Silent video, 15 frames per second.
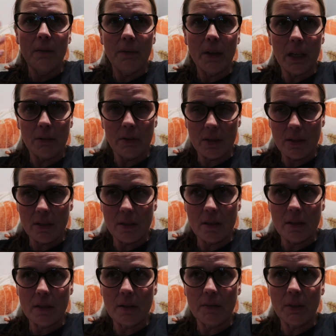viruses
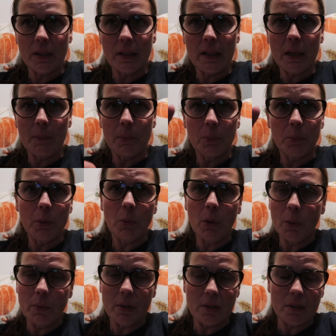and stuff like that. But we
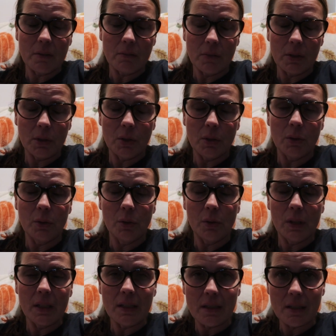always real
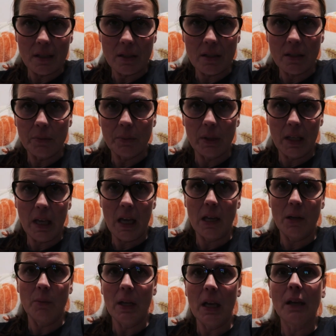assist if we
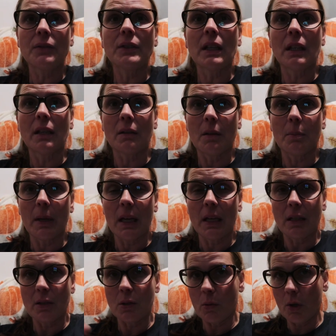can. We have taken them
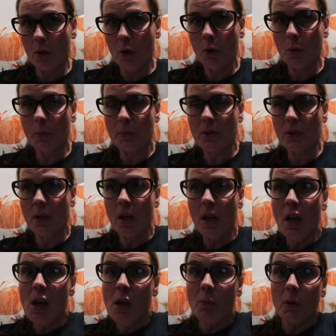back into our homes
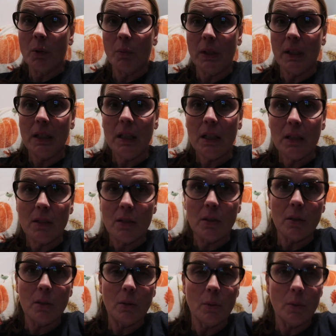when we needed
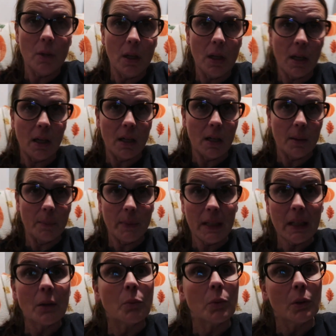to um,
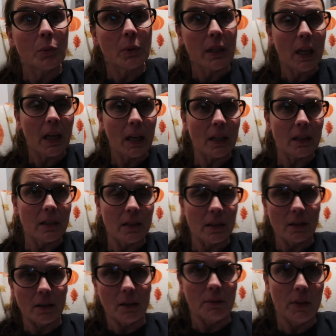and when we had
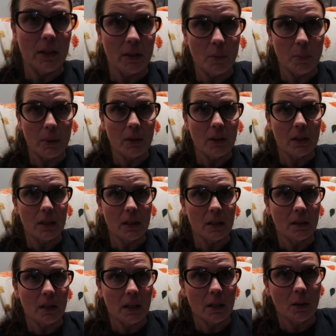the
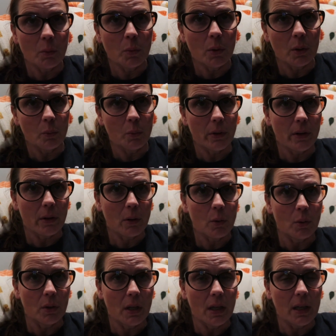availability like with our
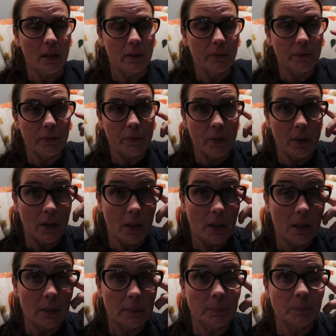own life.
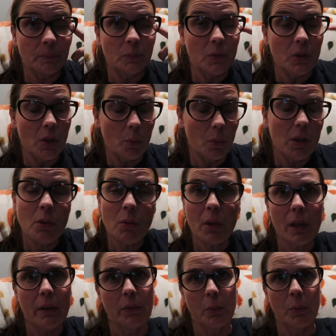Um, so we do
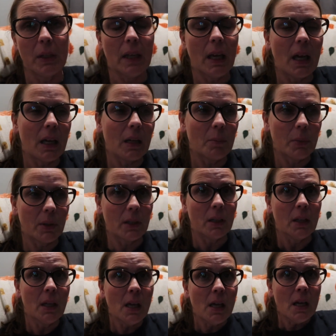whatever we can,
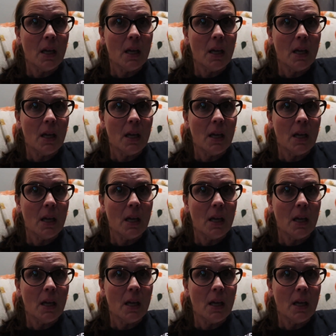but